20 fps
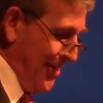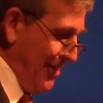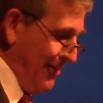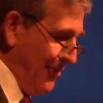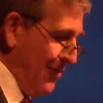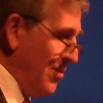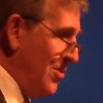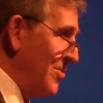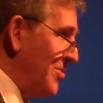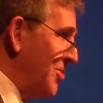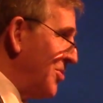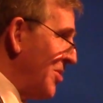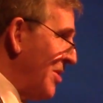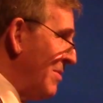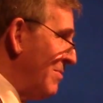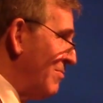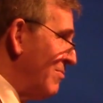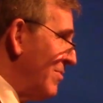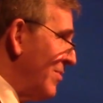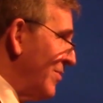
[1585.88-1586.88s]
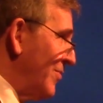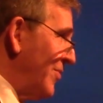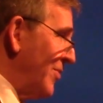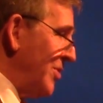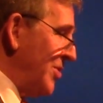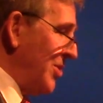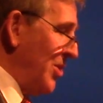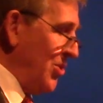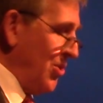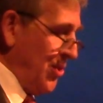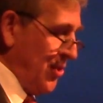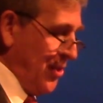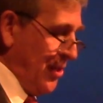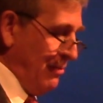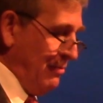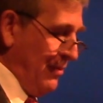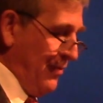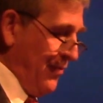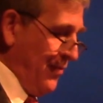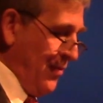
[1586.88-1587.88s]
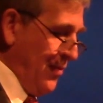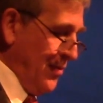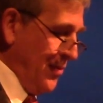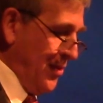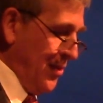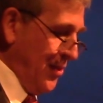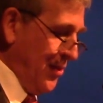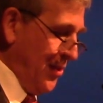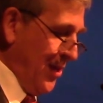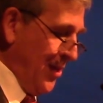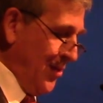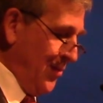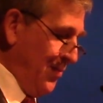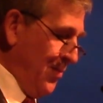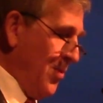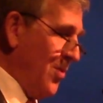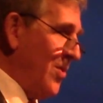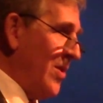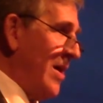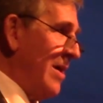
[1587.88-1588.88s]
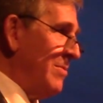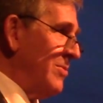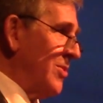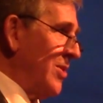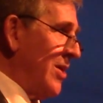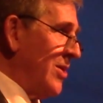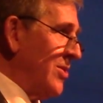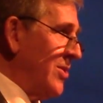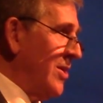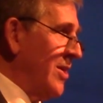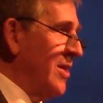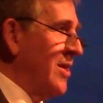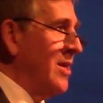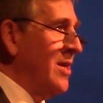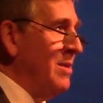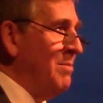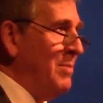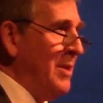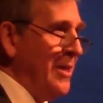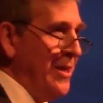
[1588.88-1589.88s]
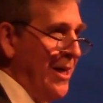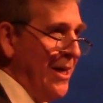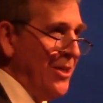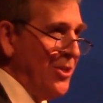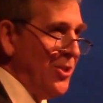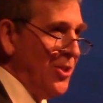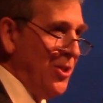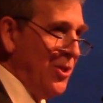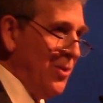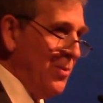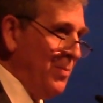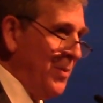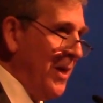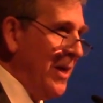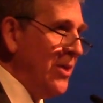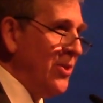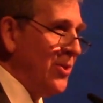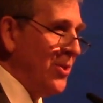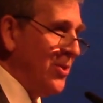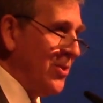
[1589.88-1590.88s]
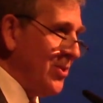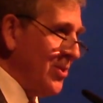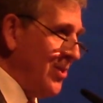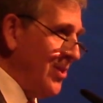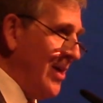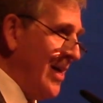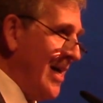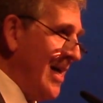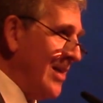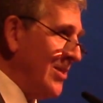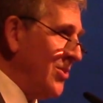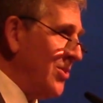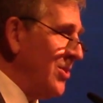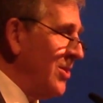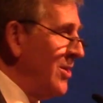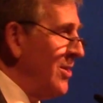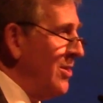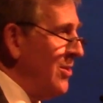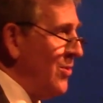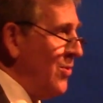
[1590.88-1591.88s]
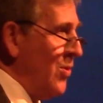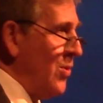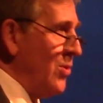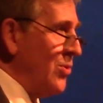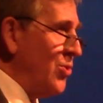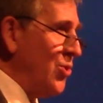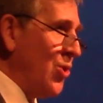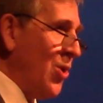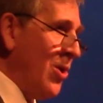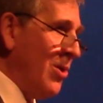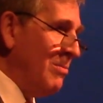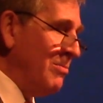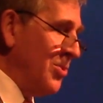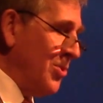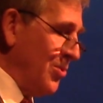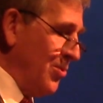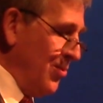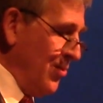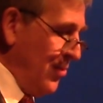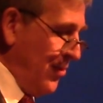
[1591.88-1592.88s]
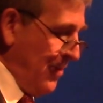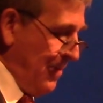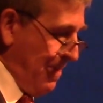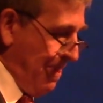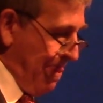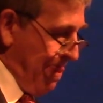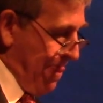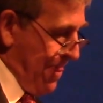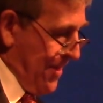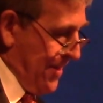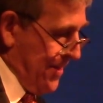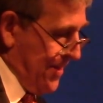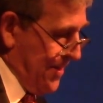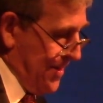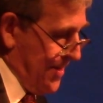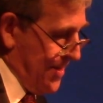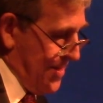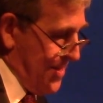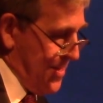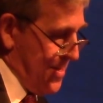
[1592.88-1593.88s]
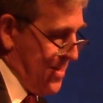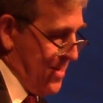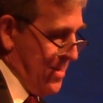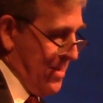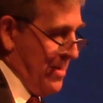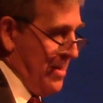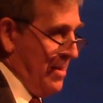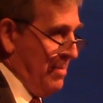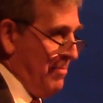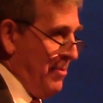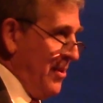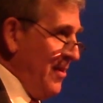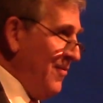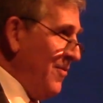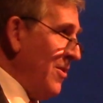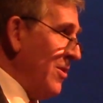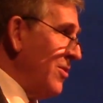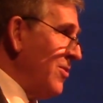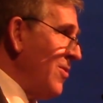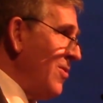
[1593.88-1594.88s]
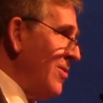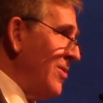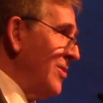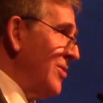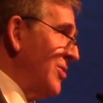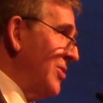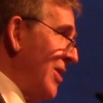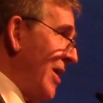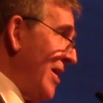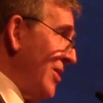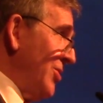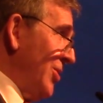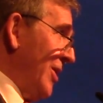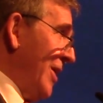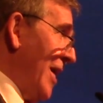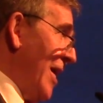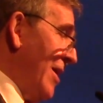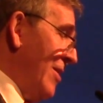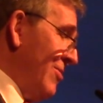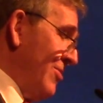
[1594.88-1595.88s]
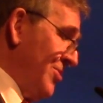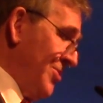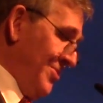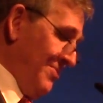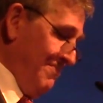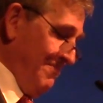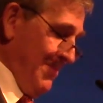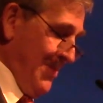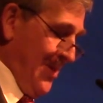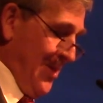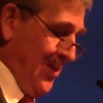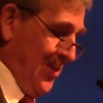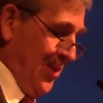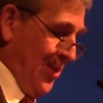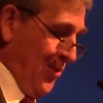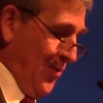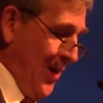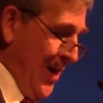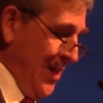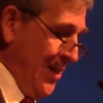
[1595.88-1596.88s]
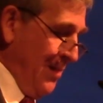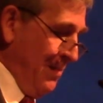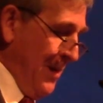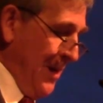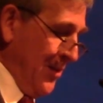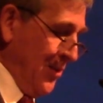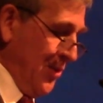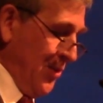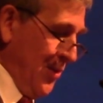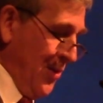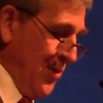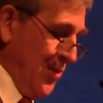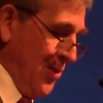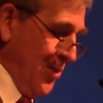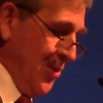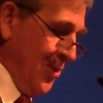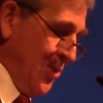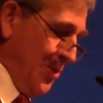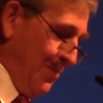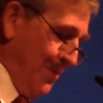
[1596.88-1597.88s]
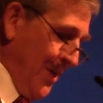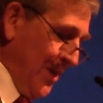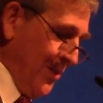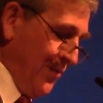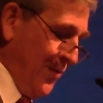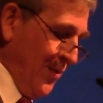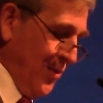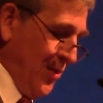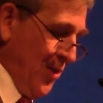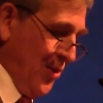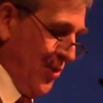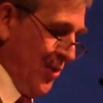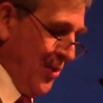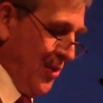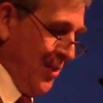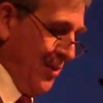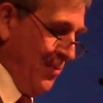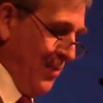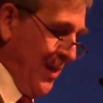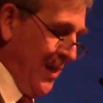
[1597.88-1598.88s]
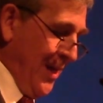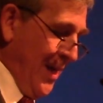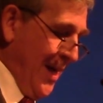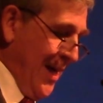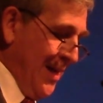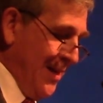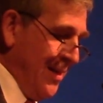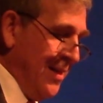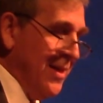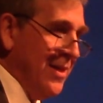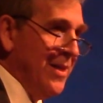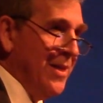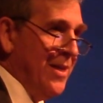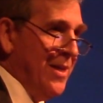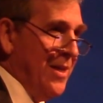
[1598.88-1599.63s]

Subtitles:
I've heard some facetiously referred to such programs as Be Nice to Your Patients class or charm school. But if our goal as educators is to train the best surgeons, the best physicians that we can,